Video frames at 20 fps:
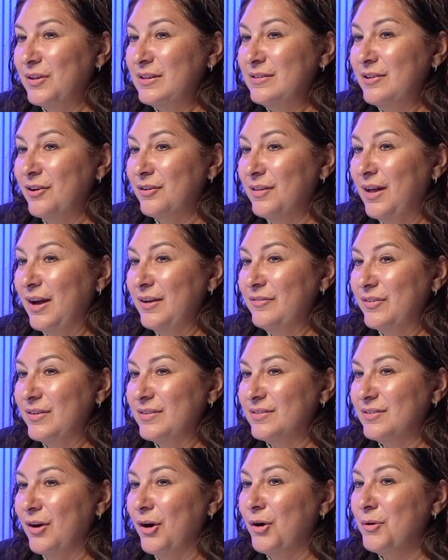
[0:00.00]
Their life
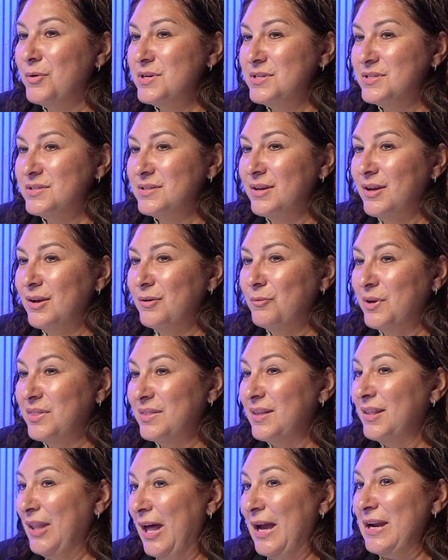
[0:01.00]
is always with
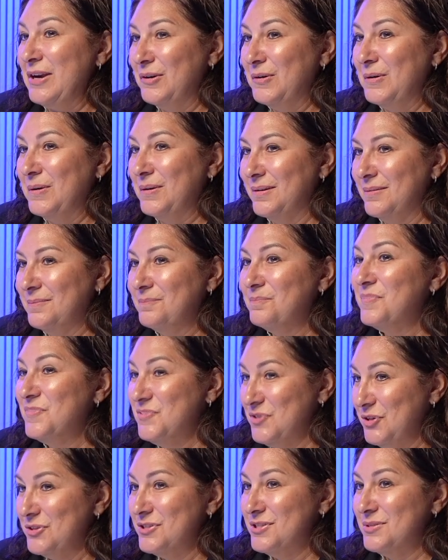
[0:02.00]
the light on,
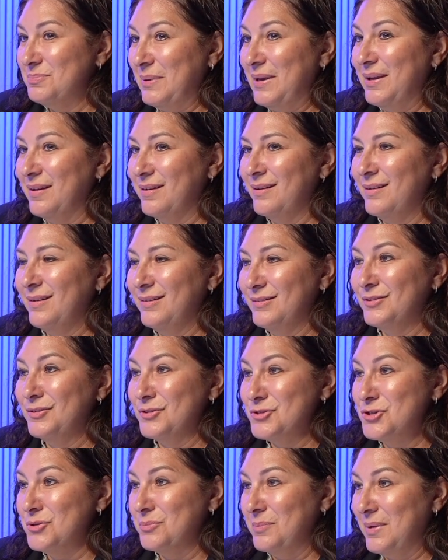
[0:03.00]
so to speak, on
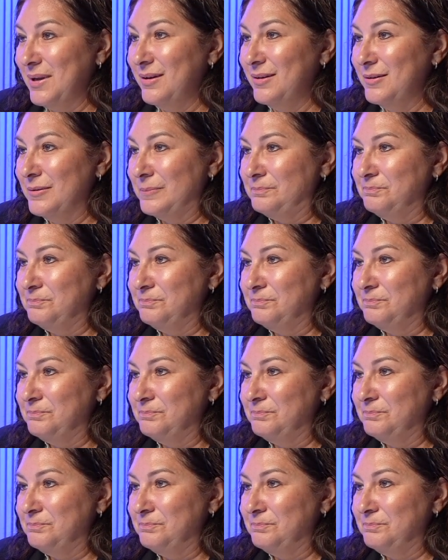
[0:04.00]
social media.